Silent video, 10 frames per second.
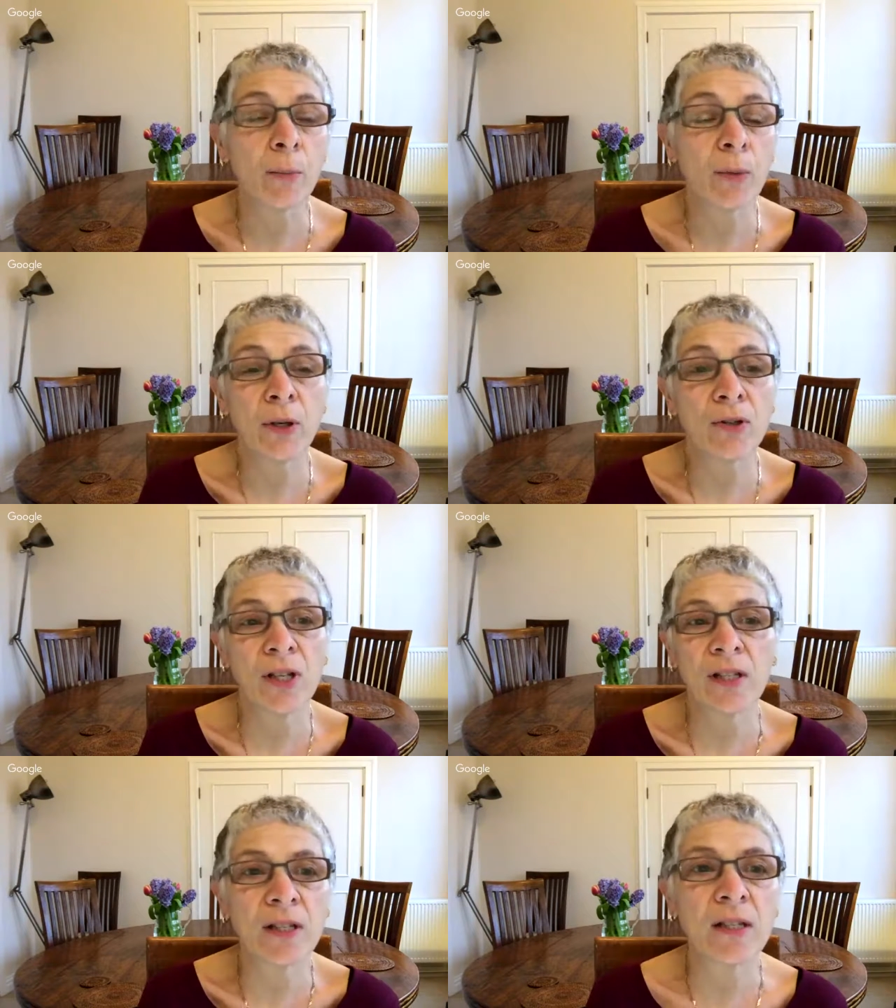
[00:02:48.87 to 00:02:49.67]
because
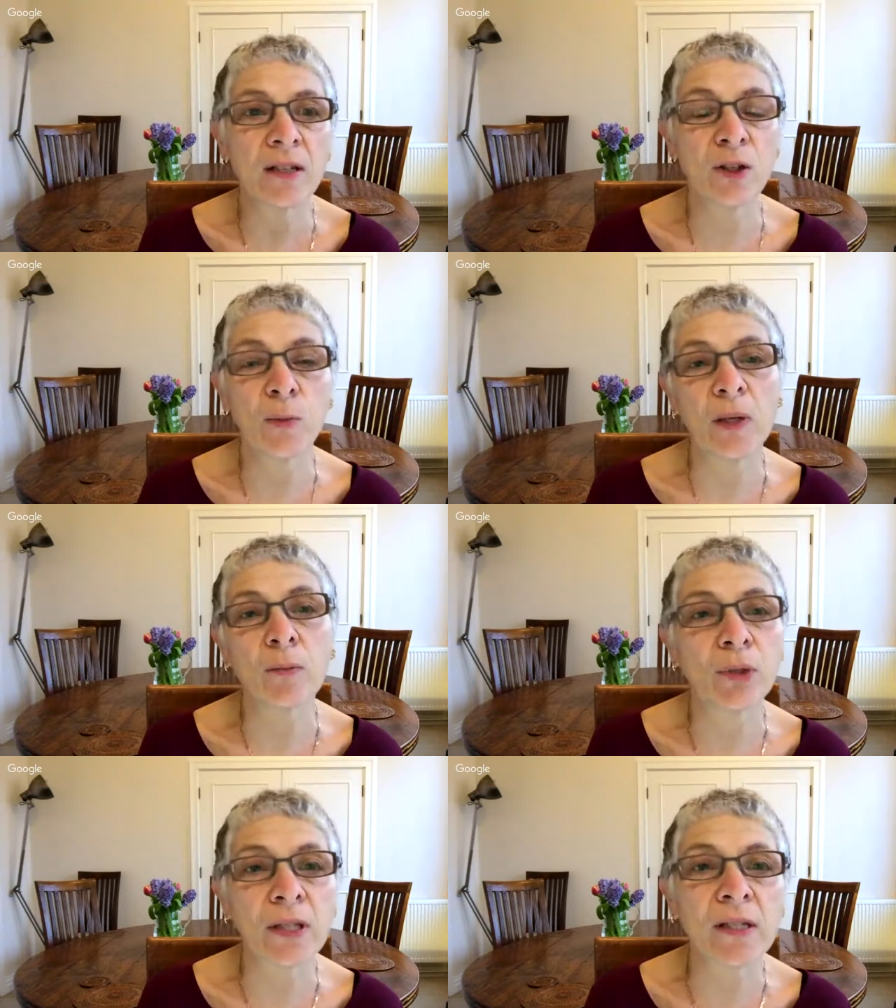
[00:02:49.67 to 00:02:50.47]
it's considered to be
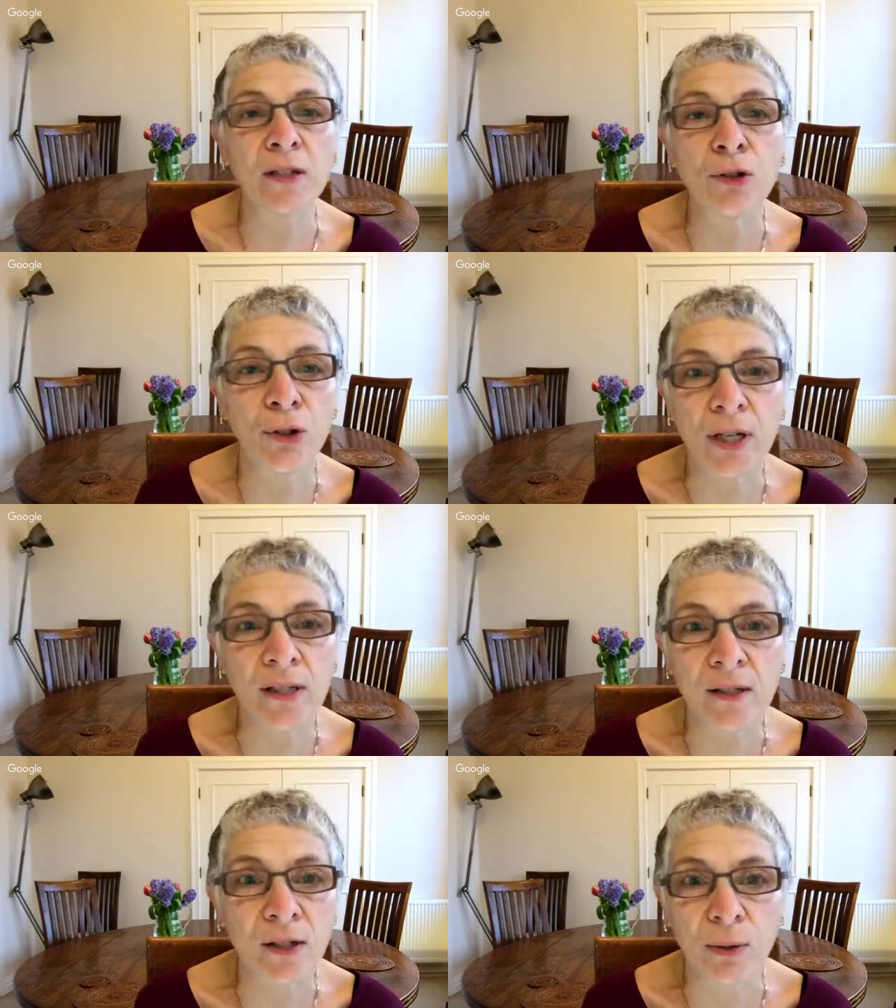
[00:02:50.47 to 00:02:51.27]
in Britain's
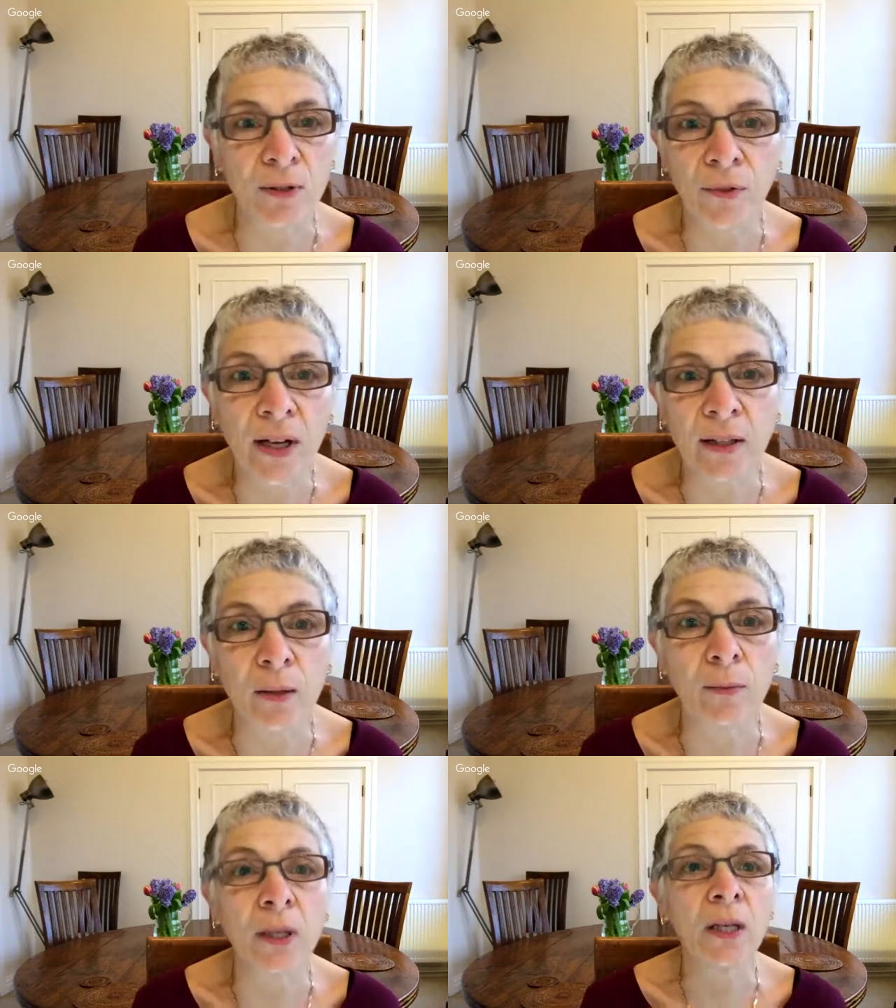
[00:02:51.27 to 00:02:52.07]
interests to invite
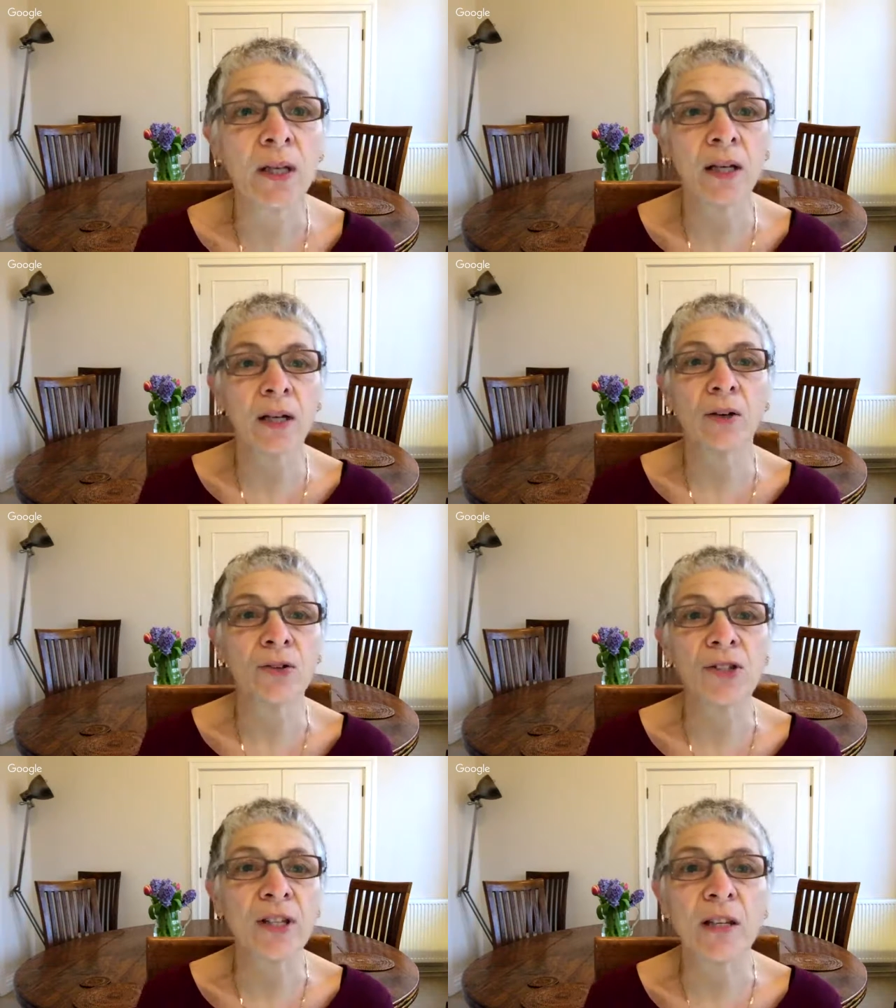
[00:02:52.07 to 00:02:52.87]
them
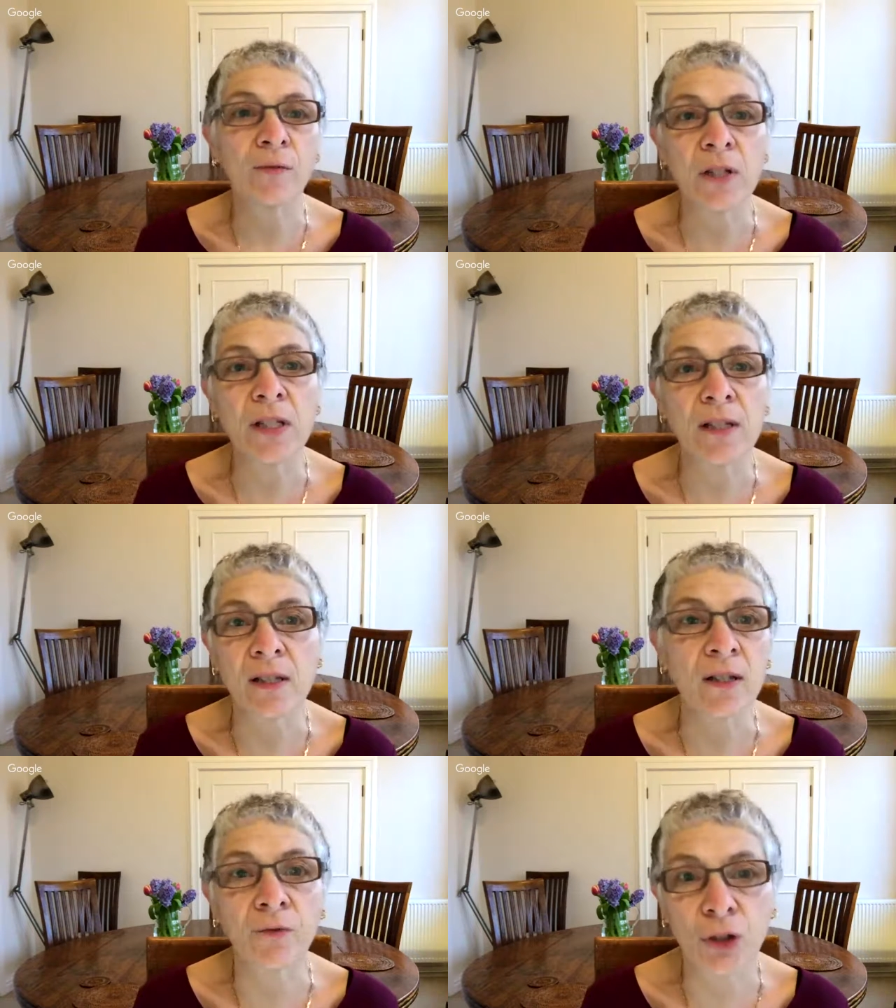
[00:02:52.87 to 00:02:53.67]
on state visits
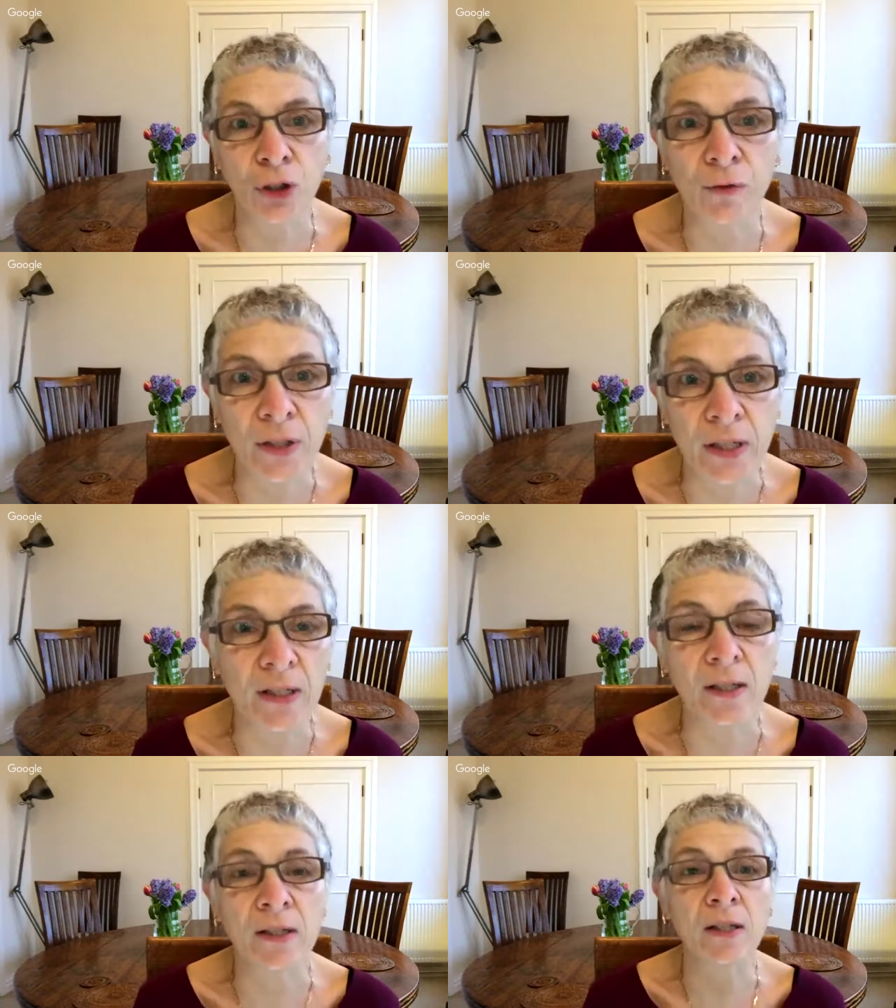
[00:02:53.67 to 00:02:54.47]
and official
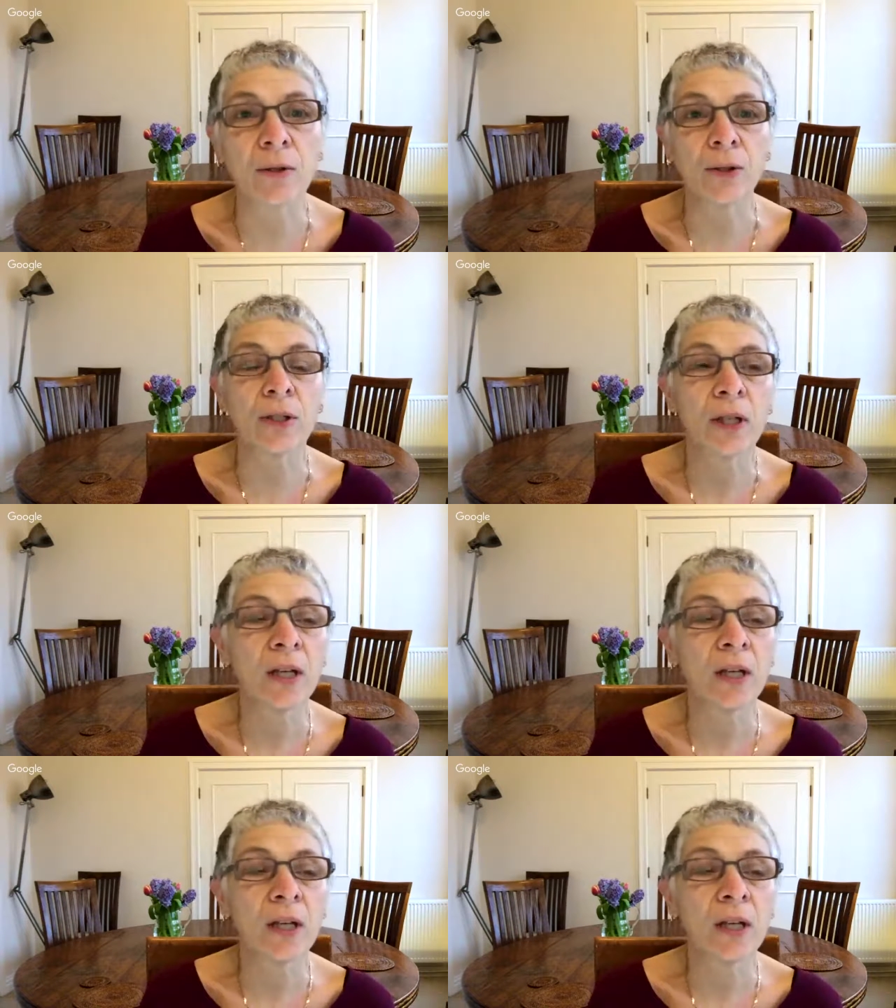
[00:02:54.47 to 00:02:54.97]
visits and so on.